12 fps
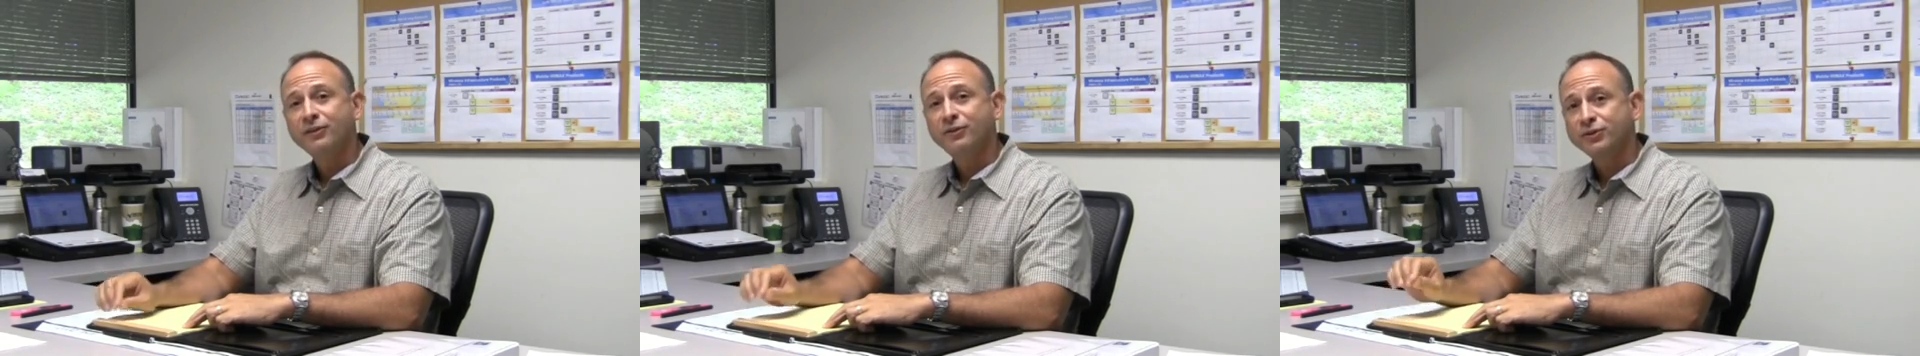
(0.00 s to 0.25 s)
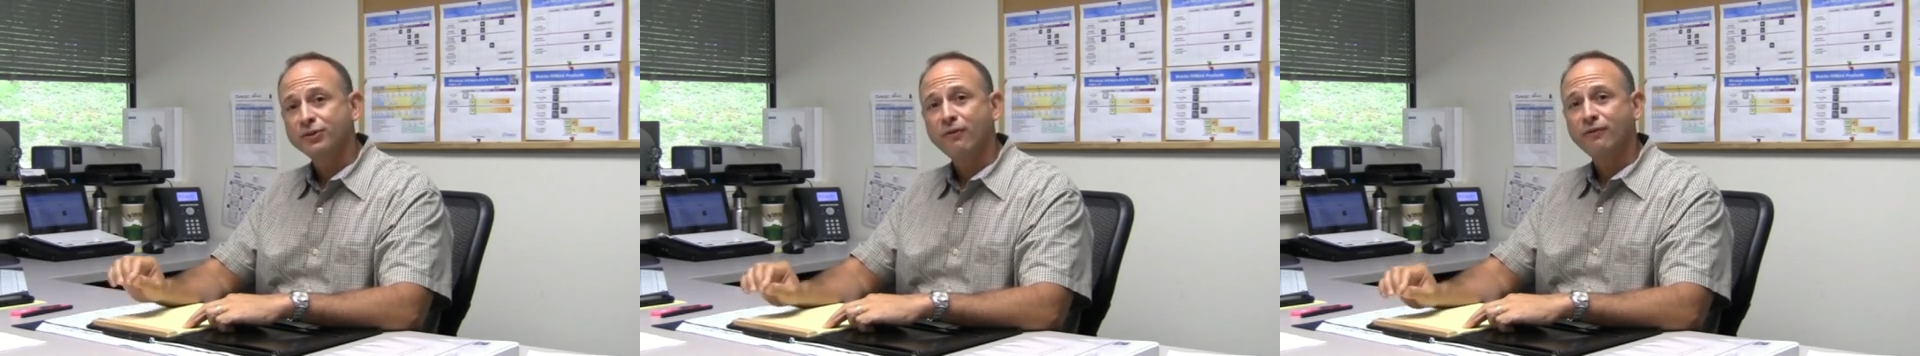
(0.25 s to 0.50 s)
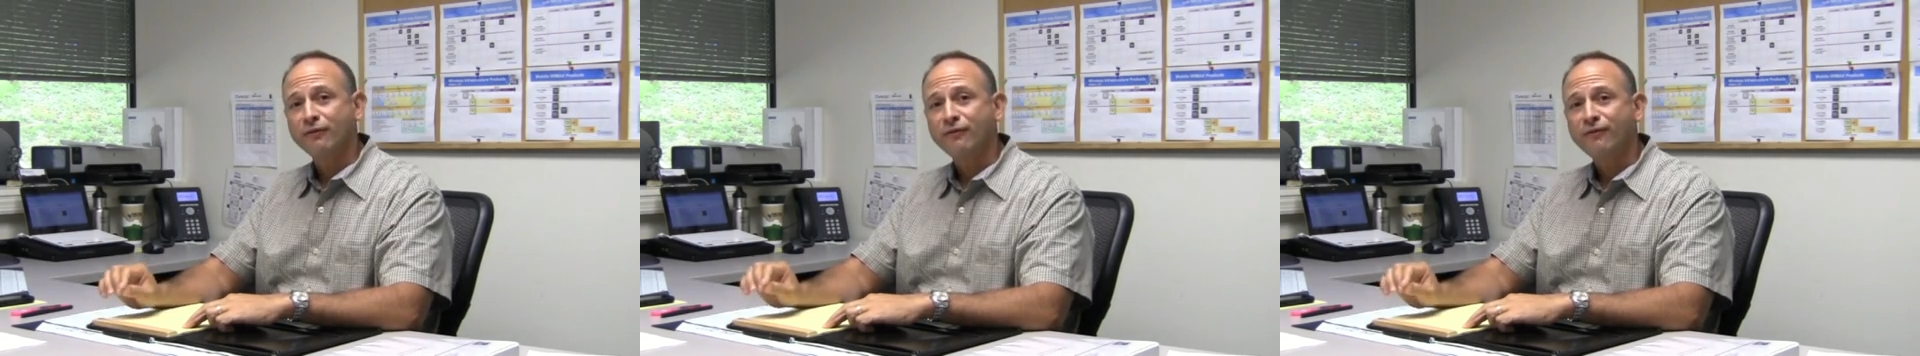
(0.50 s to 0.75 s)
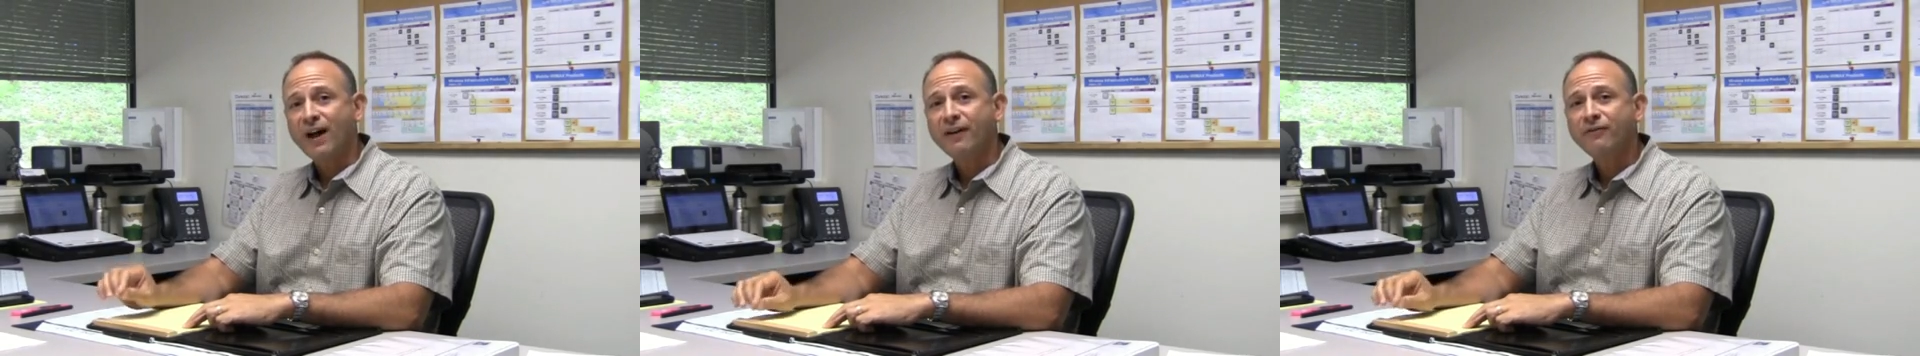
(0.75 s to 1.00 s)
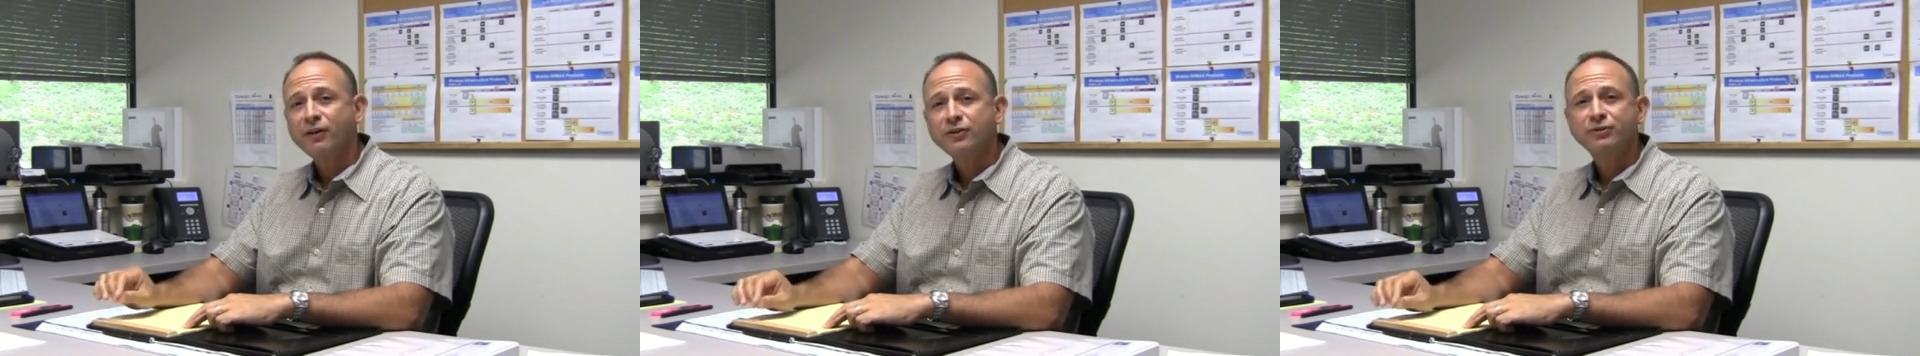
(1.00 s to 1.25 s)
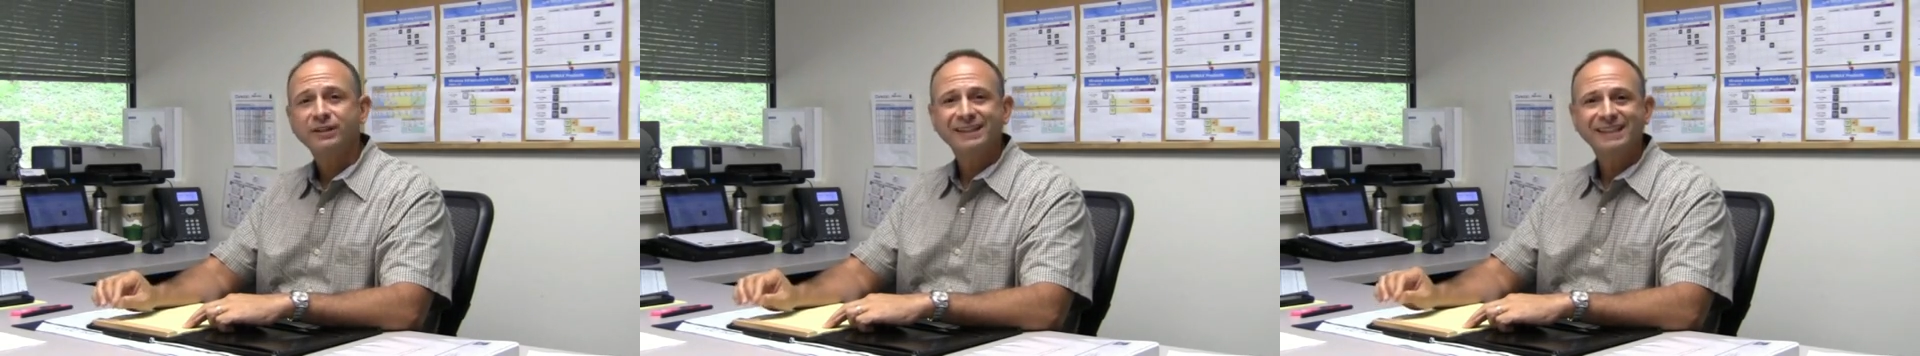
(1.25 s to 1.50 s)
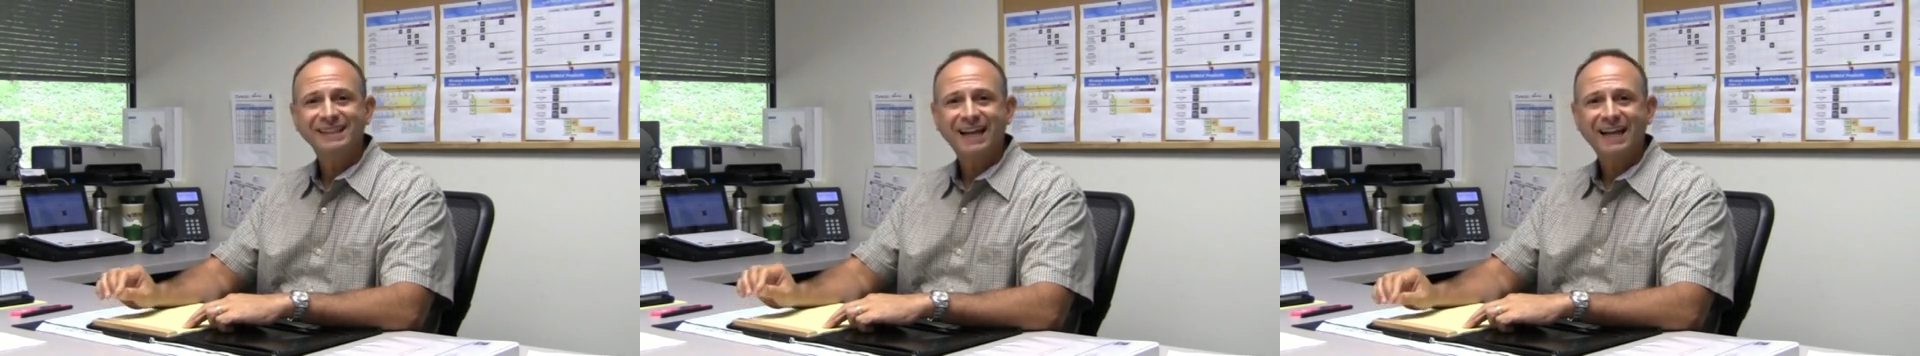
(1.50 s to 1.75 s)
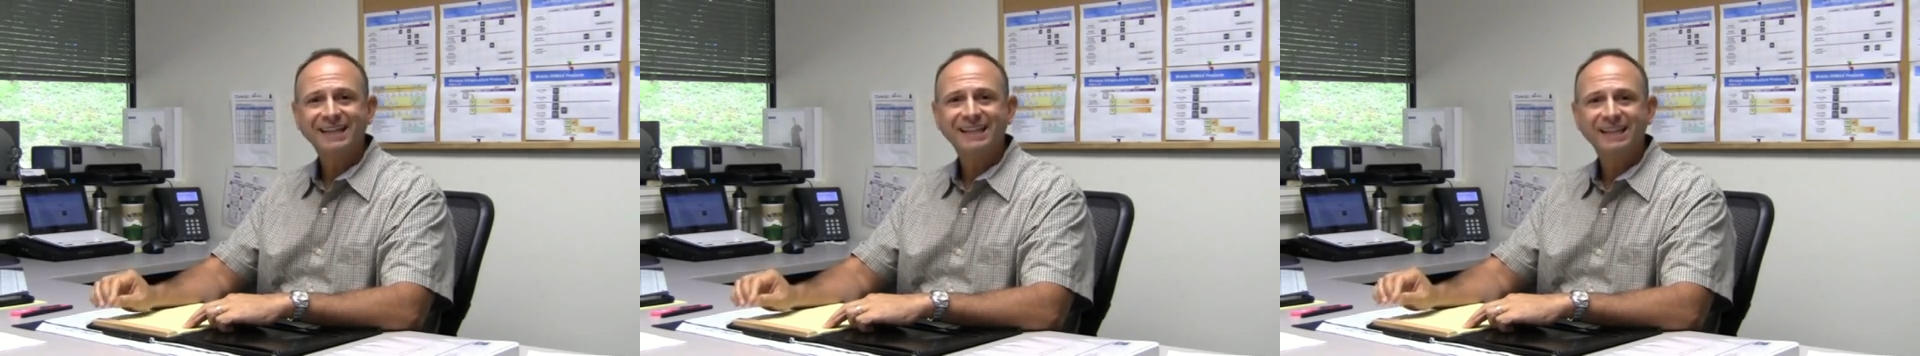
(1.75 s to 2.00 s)
There's over
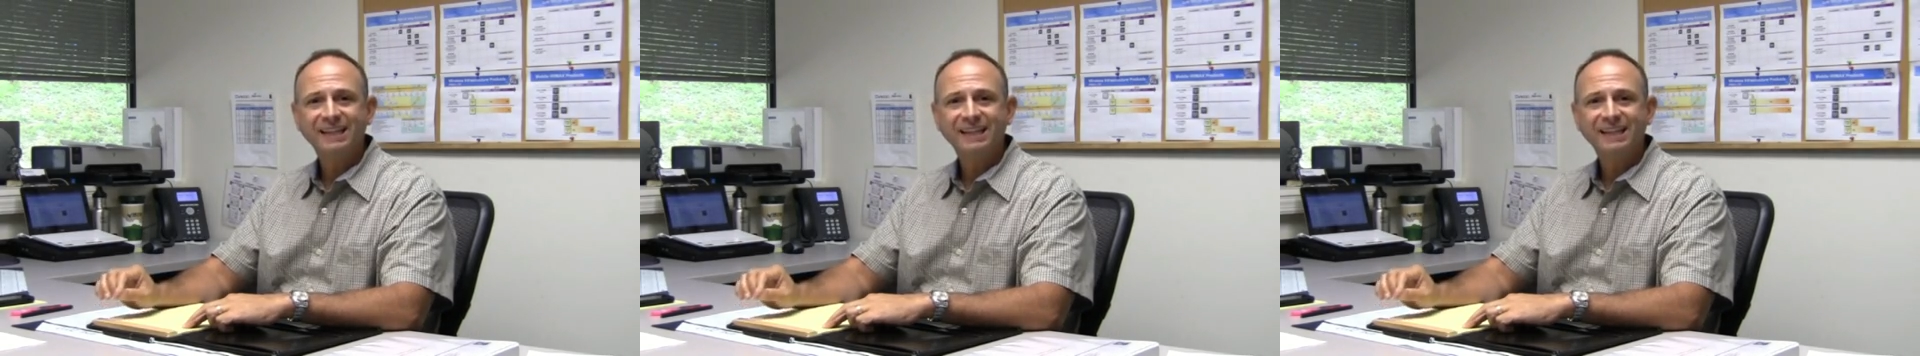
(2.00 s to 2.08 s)
590